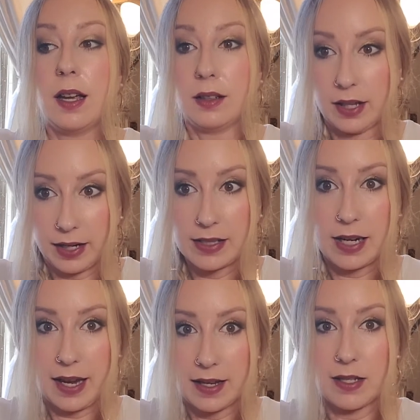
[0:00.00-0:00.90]

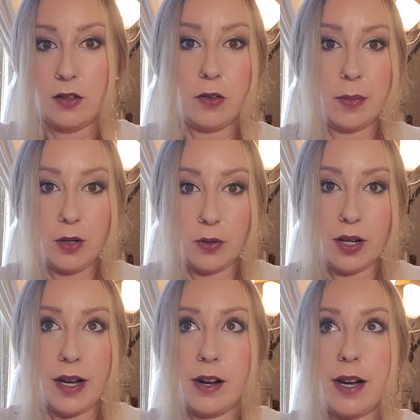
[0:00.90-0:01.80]
lactic acid from The
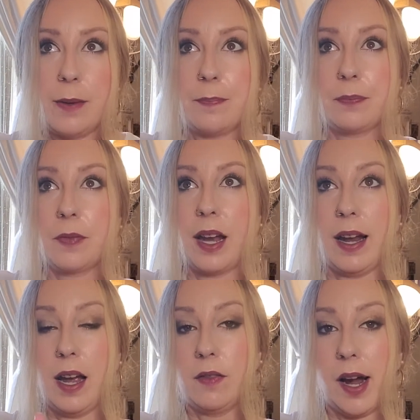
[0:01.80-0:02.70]
Ordinary. I
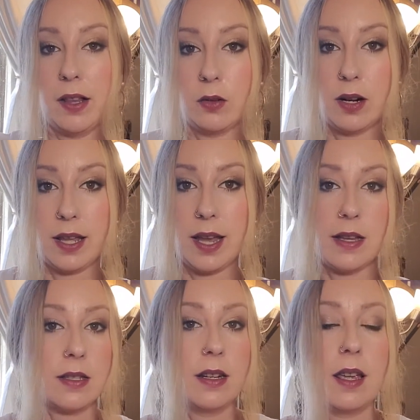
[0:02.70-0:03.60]
have hyaluronic
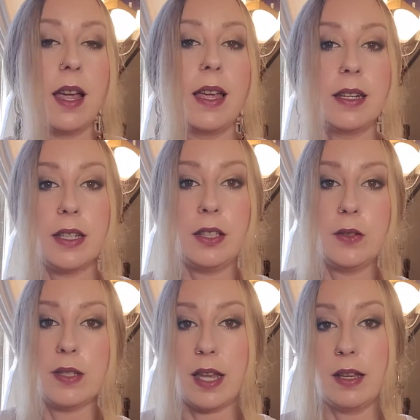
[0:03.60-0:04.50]
acid, and I use a